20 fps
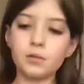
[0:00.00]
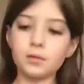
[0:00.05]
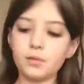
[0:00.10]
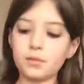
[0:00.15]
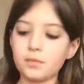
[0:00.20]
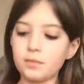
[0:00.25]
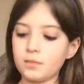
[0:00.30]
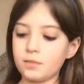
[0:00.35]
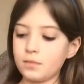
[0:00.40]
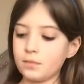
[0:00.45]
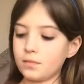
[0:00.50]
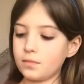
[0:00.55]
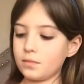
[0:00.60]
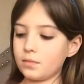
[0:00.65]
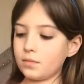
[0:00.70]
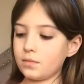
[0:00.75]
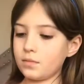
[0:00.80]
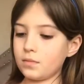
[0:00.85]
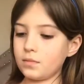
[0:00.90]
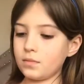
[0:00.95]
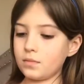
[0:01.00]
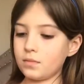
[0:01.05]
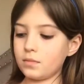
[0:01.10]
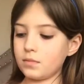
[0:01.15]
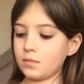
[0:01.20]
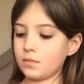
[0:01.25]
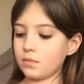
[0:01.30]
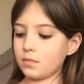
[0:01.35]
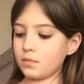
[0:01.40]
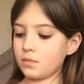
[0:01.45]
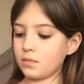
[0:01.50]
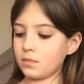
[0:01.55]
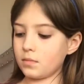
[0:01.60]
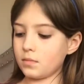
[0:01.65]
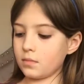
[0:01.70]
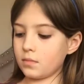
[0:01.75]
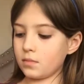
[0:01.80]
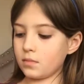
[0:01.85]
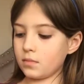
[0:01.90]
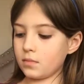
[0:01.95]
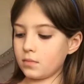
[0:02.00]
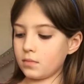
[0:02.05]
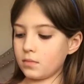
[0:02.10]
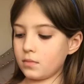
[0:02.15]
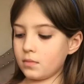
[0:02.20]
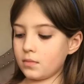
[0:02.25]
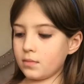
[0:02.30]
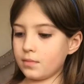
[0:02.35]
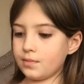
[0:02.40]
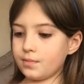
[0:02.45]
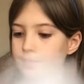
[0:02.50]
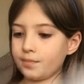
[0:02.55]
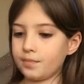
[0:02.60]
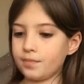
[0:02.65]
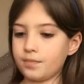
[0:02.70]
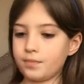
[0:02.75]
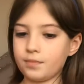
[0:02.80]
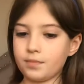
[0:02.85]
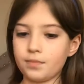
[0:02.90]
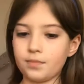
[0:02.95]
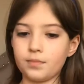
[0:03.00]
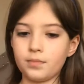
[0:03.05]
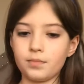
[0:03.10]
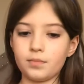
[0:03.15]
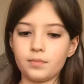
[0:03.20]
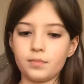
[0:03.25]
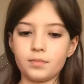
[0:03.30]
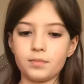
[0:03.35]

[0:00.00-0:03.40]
(no one is talking)